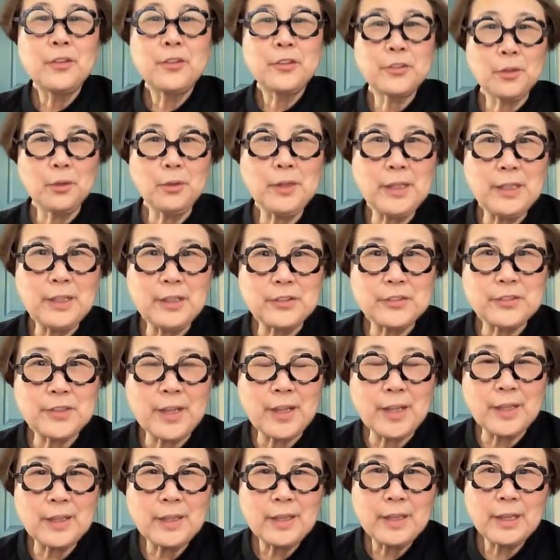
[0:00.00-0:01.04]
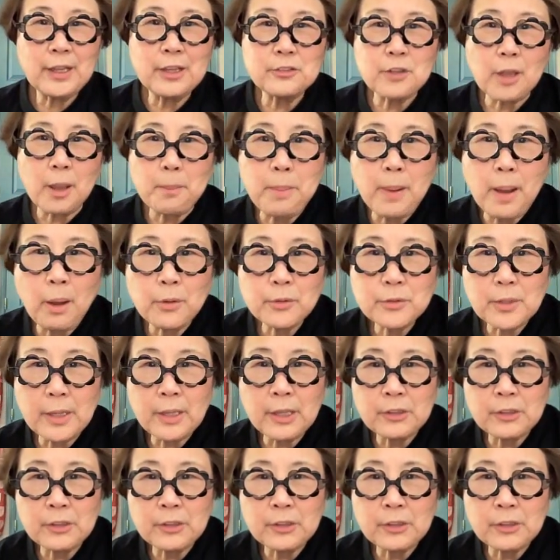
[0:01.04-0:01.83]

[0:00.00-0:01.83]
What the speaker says: Story listening is about